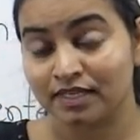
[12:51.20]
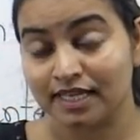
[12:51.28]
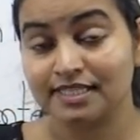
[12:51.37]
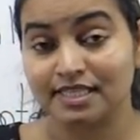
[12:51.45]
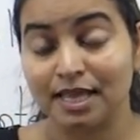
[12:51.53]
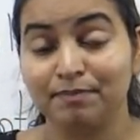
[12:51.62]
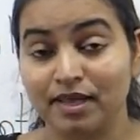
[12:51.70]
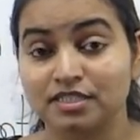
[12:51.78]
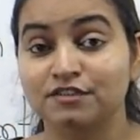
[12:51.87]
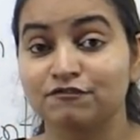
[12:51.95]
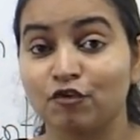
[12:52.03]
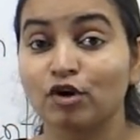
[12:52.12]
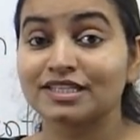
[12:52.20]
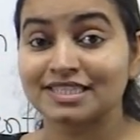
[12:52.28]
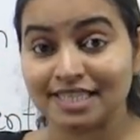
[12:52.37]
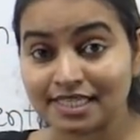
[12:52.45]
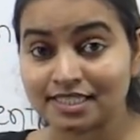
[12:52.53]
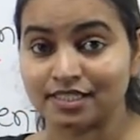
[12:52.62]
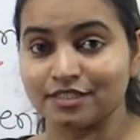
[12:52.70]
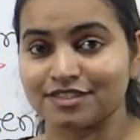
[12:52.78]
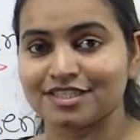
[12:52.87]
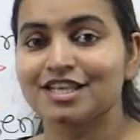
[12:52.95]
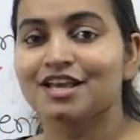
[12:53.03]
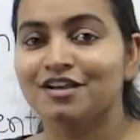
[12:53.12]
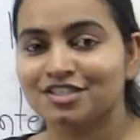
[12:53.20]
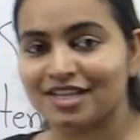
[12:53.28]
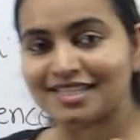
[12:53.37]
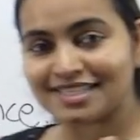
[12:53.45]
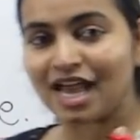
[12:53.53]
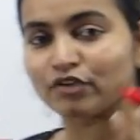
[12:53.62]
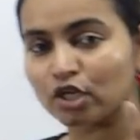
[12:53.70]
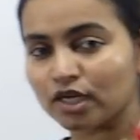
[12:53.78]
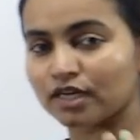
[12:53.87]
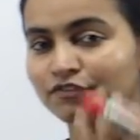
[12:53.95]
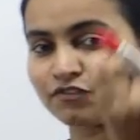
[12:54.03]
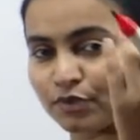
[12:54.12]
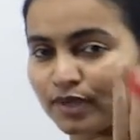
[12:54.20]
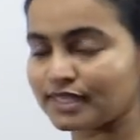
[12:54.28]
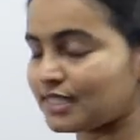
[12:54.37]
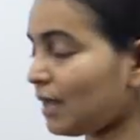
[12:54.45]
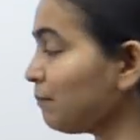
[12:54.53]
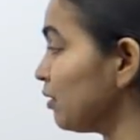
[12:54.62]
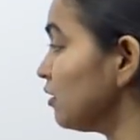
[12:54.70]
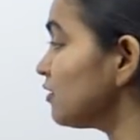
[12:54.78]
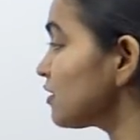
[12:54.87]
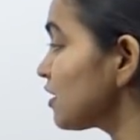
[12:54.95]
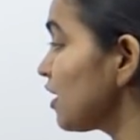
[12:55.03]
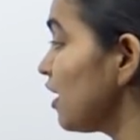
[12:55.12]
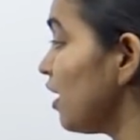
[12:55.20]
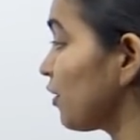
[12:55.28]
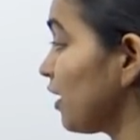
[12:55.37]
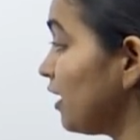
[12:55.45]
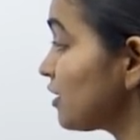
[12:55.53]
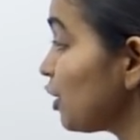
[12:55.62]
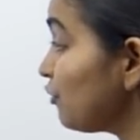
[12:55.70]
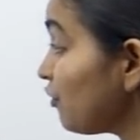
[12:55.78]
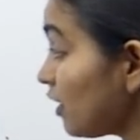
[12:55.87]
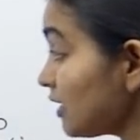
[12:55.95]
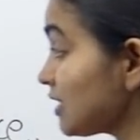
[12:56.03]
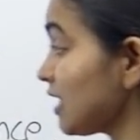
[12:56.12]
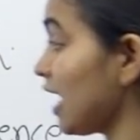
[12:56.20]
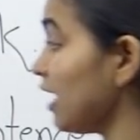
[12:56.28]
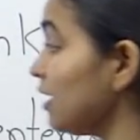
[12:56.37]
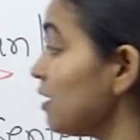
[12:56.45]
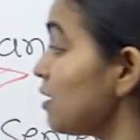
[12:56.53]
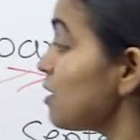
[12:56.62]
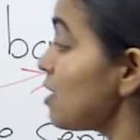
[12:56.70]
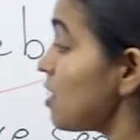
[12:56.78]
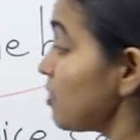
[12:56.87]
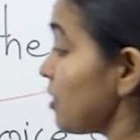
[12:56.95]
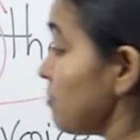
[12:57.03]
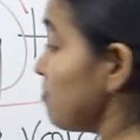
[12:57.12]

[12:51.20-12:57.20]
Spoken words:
is a passive voice sentence. So let's have a look at a few examples. Okay, so if I say the